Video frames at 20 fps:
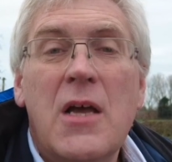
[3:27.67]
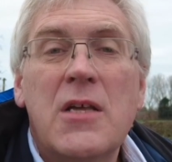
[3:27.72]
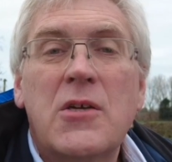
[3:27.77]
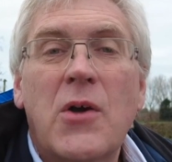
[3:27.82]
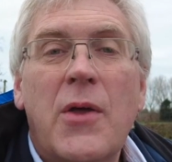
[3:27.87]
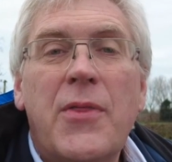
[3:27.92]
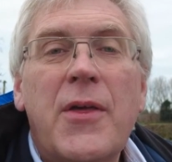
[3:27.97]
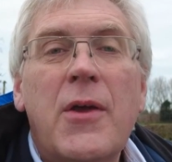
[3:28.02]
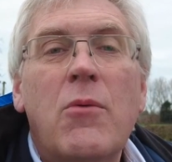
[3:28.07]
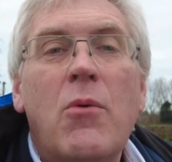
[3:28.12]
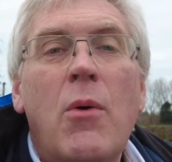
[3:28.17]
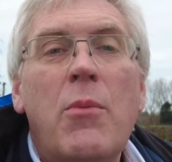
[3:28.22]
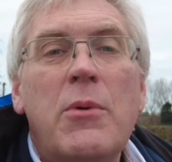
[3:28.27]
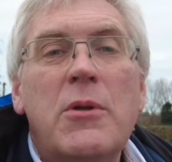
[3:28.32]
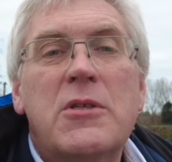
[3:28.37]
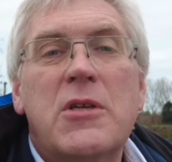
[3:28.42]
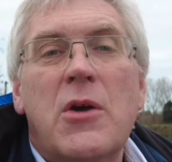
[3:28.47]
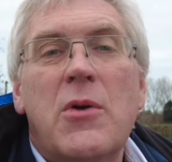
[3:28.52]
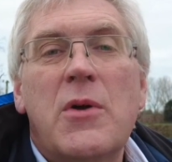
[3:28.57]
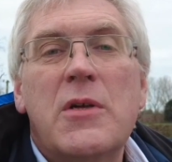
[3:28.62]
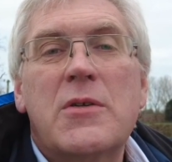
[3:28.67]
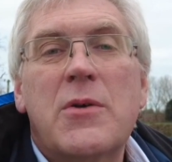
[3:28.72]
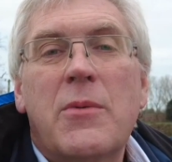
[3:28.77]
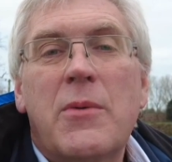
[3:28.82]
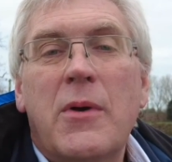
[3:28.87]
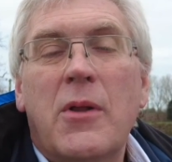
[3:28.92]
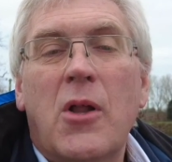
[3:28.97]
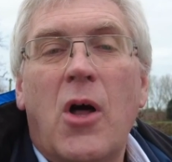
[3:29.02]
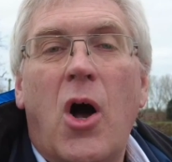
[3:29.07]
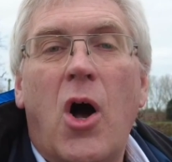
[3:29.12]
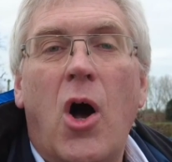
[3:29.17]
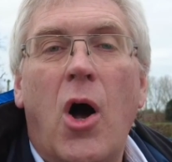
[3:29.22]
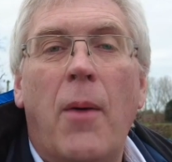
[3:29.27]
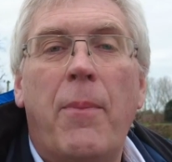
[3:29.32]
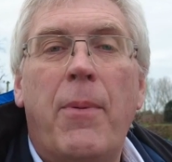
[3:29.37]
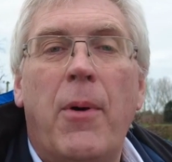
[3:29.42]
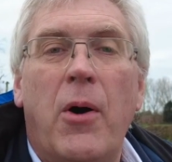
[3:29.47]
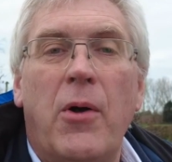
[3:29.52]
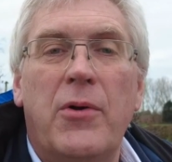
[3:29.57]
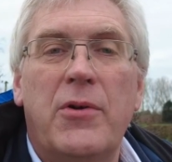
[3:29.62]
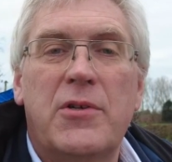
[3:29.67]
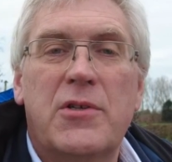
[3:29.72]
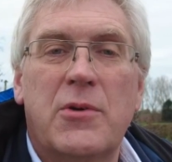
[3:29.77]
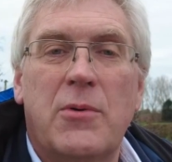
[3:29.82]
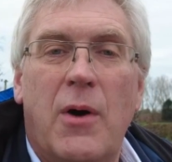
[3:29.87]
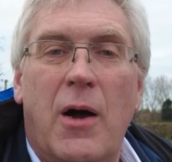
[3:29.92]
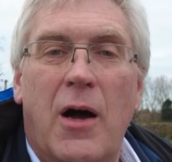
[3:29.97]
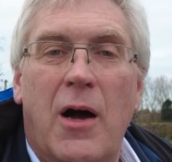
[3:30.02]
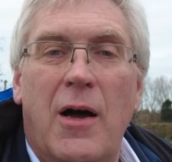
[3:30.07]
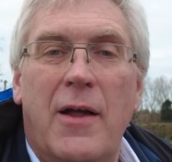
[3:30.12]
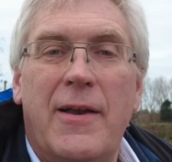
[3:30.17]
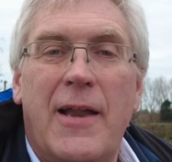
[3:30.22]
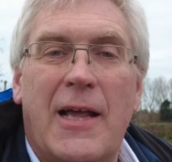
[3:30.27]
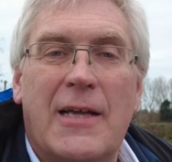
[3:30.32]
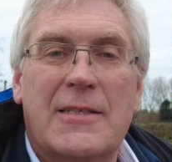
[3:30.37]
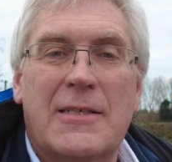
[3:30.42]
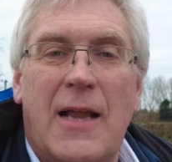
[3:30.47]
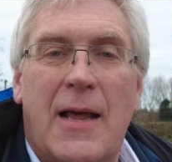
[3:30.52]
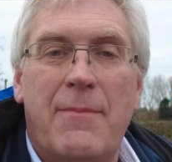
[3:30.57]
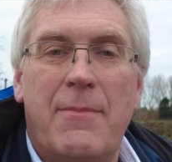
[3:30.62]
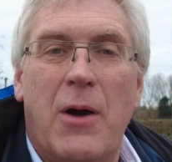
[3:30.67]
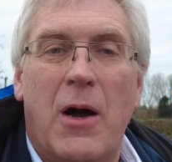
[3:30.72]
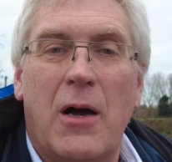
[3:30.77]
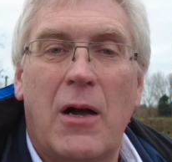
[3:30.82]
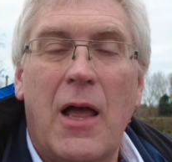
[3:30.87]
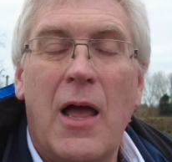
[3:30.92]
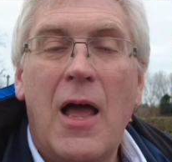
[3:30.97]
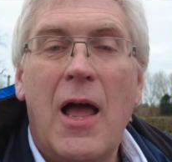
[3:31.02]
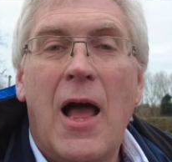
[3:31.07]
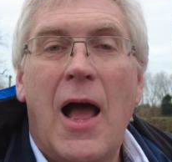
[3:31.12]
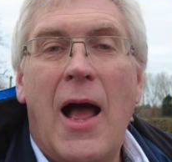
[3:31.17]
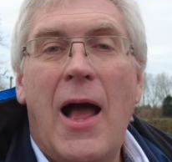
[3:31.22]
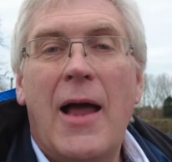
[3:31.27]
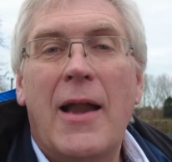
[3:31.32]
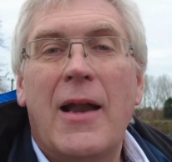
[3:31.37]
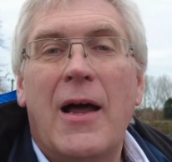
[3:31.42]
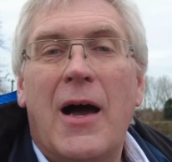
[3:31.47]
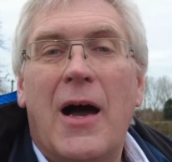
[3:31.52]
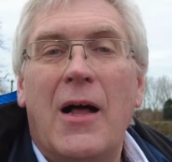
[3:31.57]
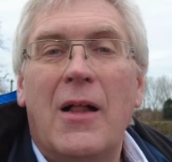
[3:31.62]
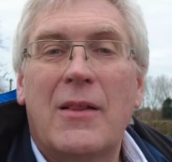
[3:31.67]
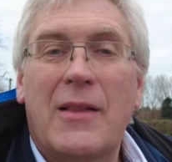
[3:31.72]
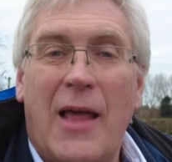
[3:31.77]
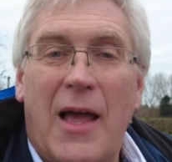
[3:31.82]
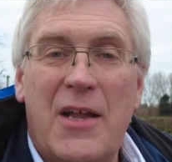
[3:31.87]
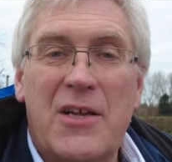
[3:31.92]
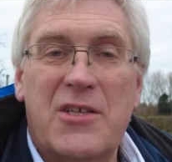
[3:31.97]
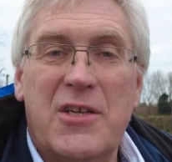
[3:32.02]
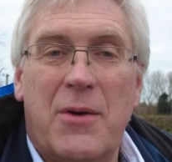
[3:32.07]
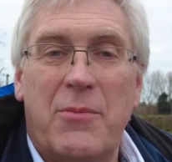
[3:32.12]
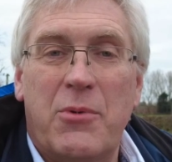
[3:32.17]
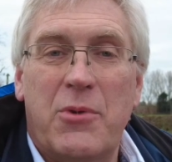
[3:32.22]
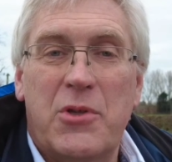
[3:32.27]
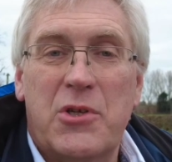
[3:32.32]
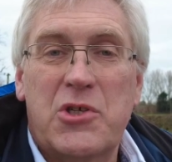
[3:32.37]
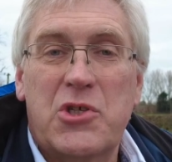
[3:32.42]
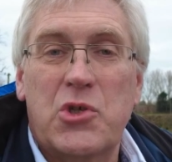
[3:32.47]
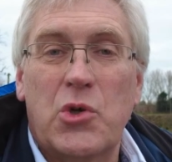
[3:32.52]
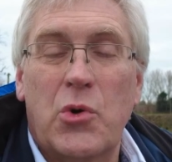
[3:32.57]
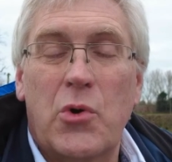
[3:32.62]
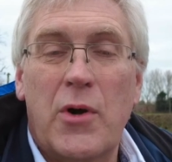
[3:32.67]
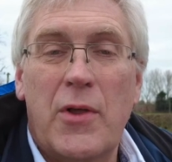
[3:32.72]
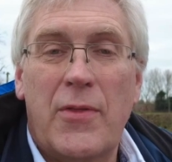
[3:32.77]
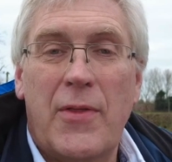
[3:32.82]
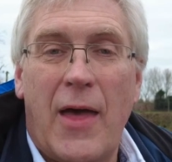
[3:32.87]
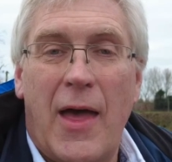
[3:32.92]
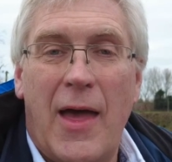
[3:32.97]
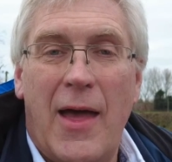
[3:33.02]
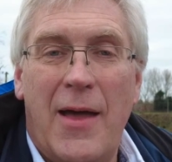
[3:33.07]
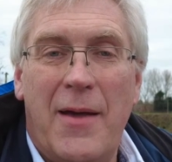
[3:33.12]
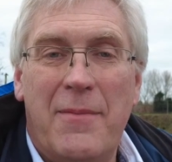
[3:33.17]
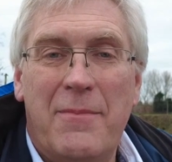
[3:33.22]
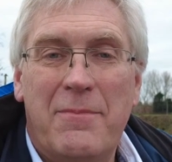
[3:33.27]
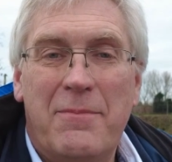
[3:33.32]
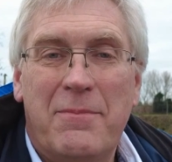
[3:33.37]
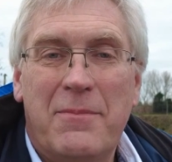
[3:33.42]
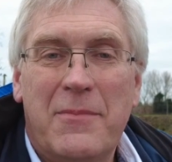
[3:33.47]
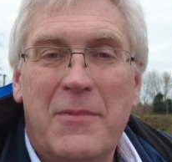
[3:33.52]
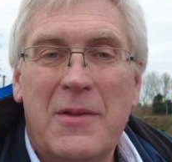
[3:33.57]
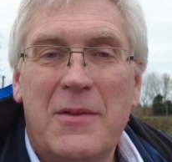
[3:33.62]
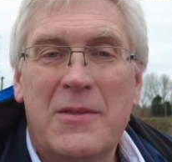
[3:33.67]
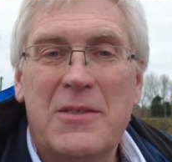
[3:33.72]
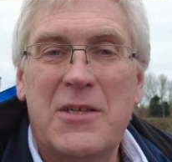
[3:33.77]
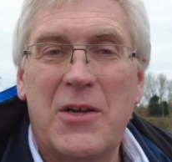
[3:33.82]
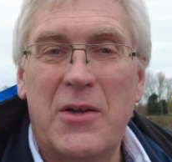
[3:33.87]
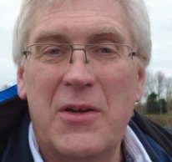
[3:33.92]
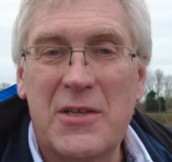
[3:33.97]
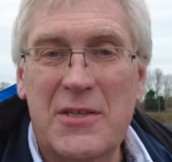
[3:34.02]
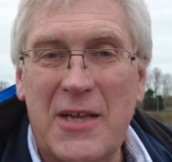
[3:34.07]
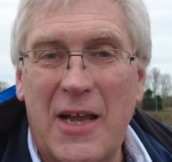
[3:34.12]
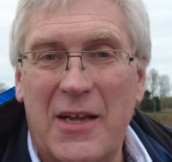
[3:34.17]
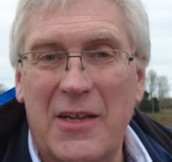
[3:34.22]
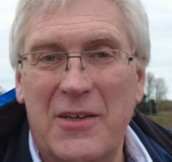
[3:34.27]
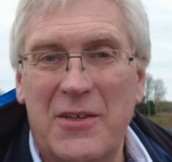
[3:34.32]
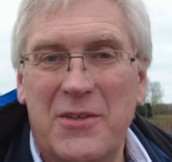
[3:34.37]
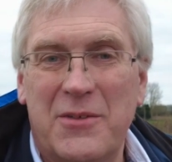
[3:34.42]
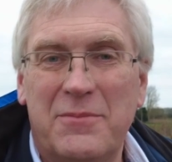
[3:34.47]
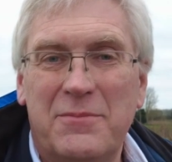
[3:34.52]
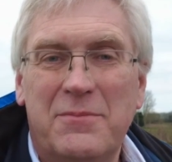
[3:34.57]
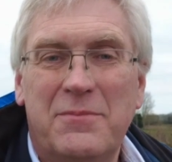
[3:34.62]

So I think what we'll do is we'll hop on to our next landmark and I'll catch up with the story there. See you in a second.